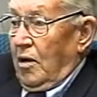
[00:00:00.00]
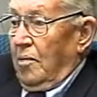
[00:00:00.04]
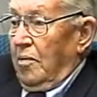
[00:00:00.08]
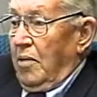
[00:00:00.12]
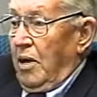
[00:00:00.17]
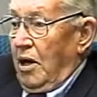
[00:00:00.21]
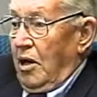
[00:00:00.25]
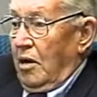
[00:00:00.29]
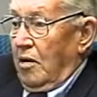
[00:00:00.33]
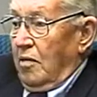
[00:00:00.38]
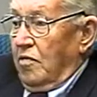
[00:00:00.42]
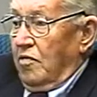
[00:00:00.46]
a
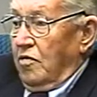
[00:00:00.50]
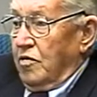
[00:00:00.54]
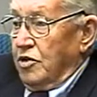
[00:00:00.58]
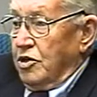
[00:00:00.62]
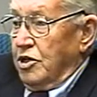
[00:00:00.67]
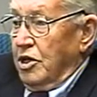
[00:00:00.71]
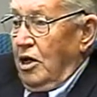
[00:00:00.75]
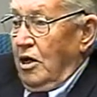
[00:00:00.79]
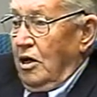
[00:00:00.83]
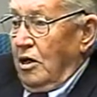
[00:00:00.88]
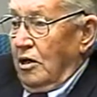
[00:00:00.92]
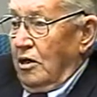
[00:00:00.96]
better
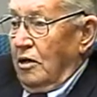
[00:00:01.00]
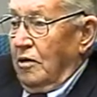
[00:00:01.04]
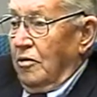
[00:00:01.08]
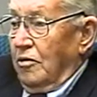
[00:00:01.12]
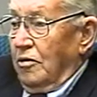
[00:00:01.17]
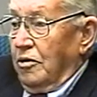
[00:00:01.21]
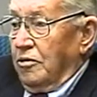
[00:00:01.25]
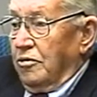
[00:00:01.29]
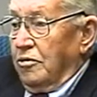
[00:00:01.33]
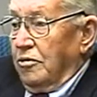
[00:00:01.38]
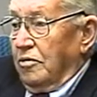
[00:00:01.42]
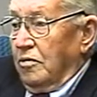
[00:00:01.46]
facility,
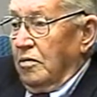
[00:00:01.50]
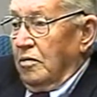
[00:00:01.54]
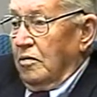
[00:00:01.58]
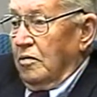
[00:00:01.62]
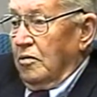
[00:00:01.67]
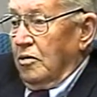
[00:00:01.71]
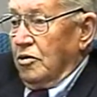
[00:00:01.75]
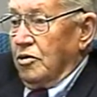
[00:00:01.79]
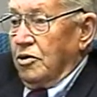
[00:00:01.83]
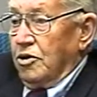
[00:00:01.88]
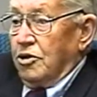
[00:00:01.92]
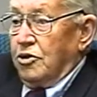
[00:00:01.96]
which
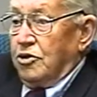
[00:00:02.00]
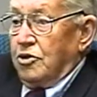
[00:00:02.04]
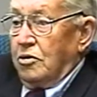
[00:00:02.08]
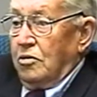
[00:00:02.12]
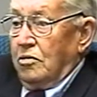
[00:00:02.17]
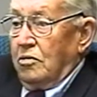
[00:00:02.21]
was a